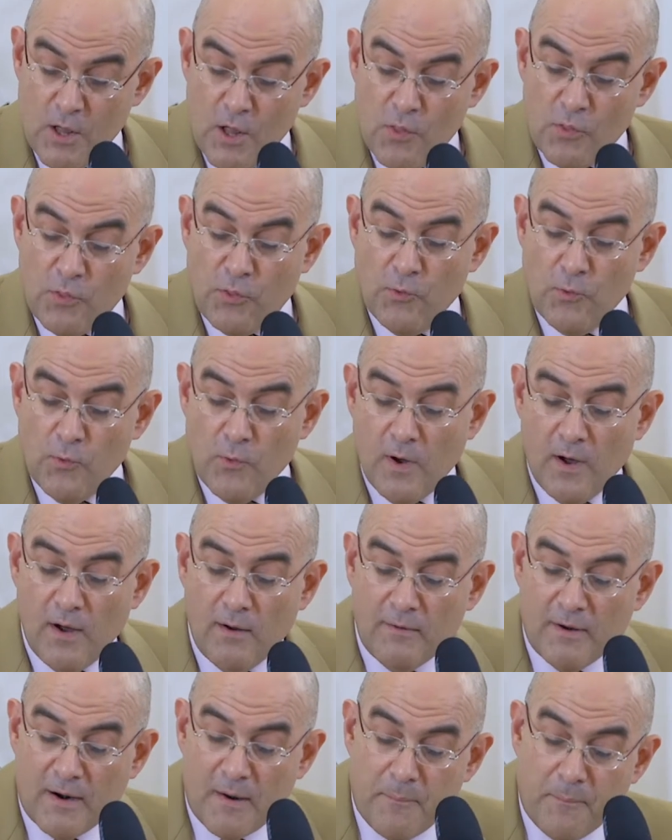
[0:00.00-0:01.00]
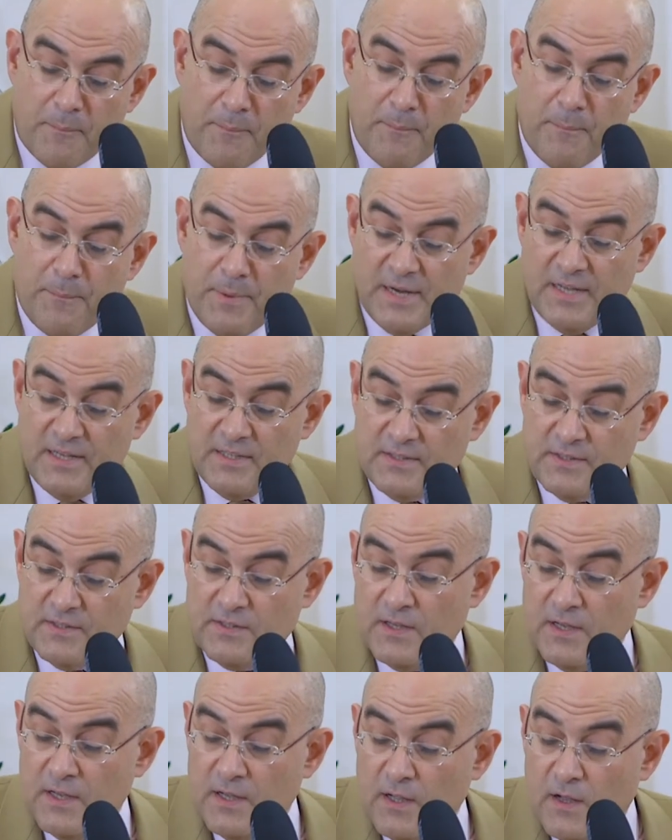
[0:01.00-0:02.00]
Do our priests
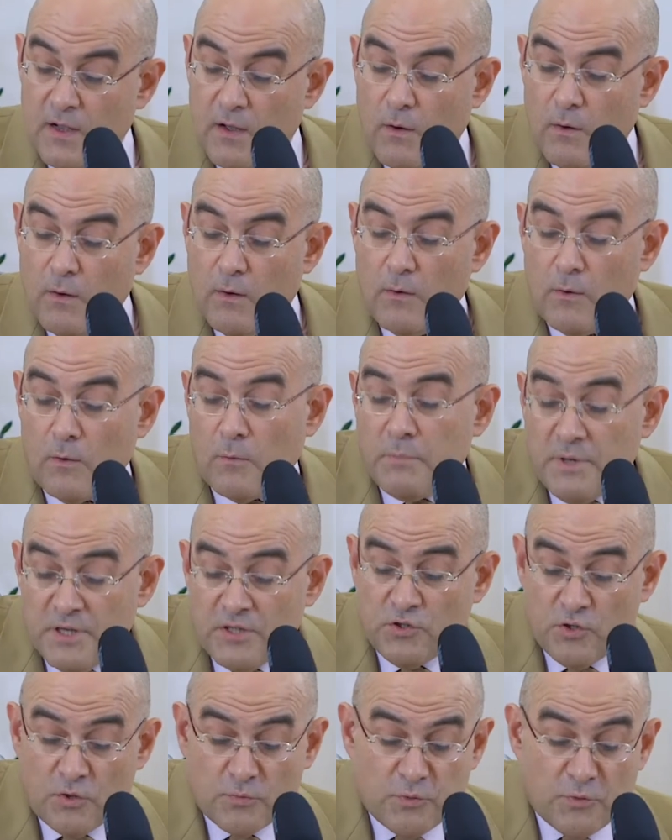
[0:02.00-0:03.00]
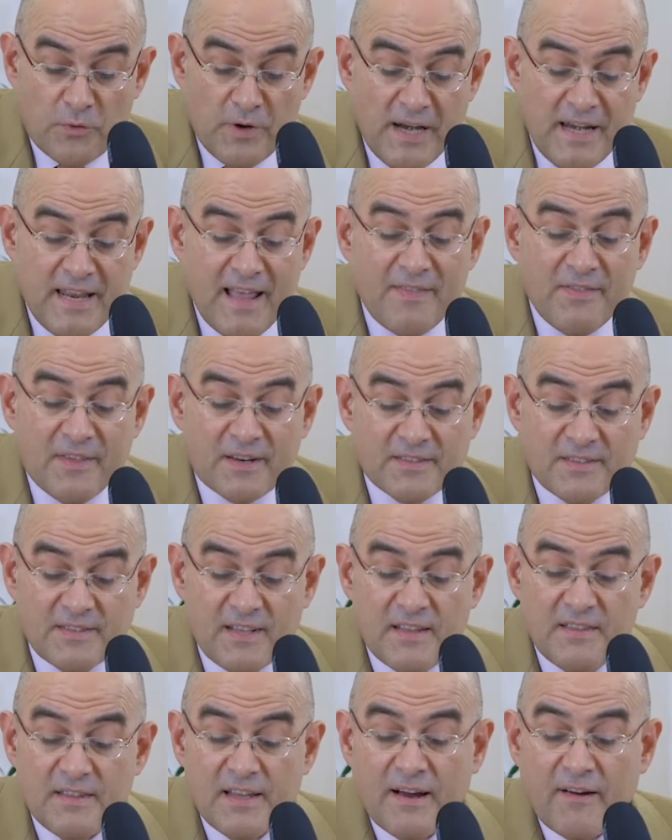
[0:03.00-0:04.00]
or bishops really
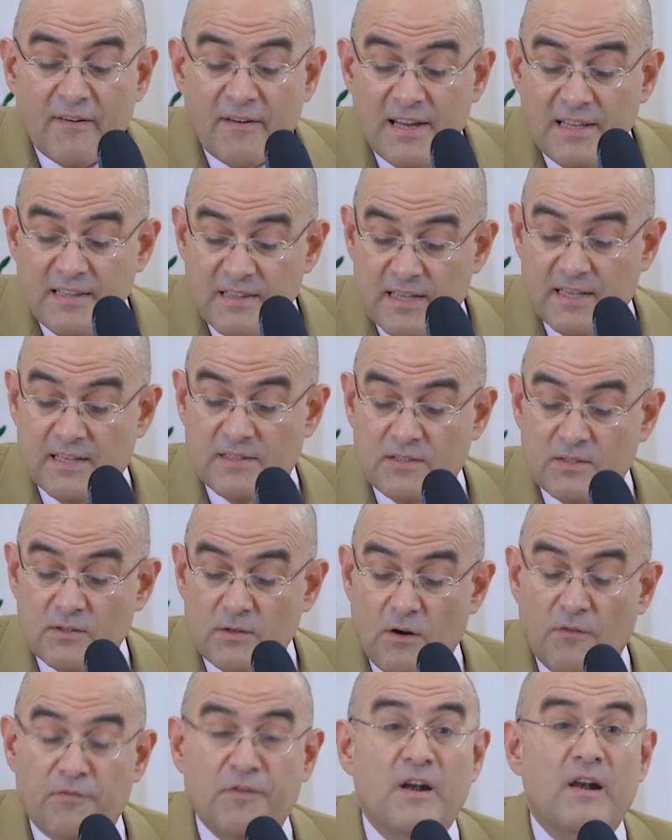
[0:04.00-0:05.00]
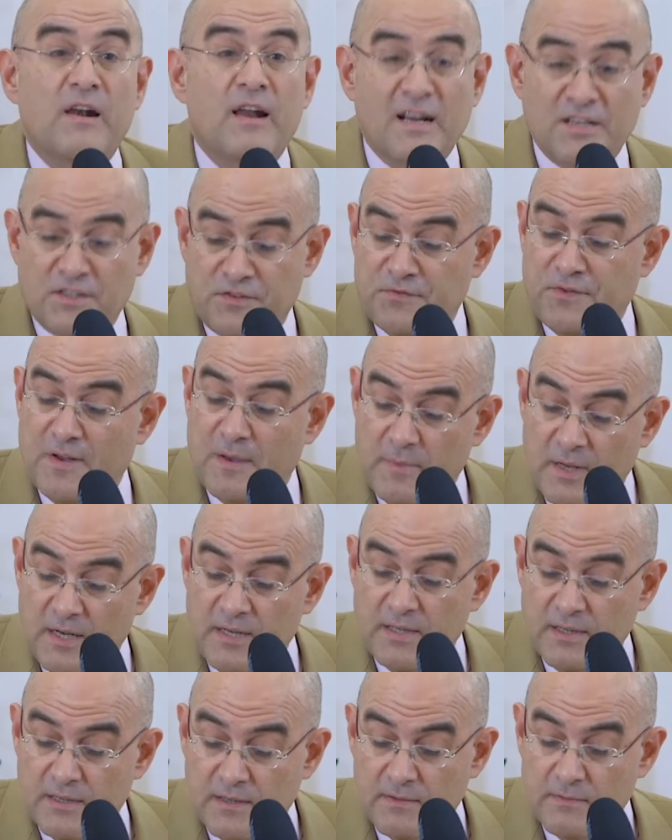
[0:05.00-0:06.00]
understand the greatness of a large
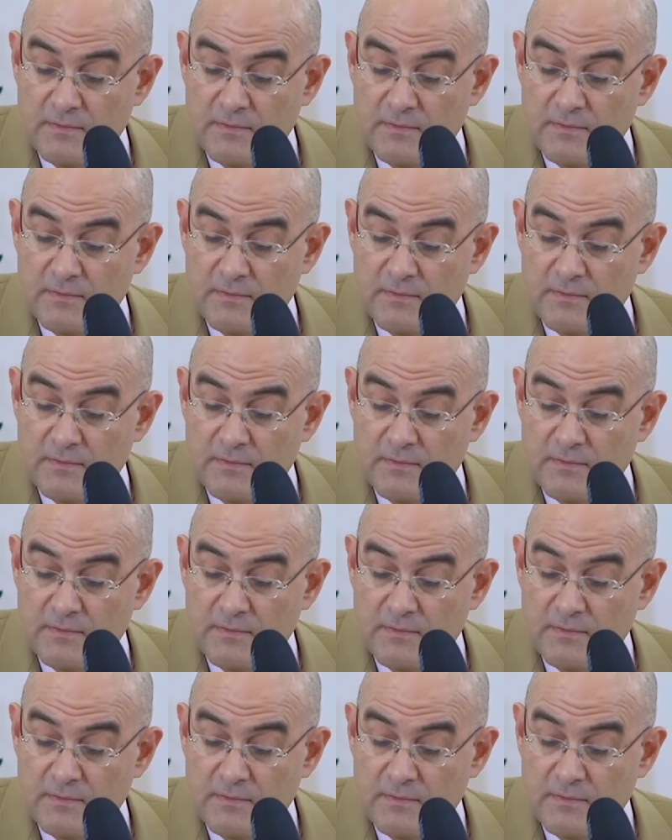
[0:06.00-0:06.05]
family?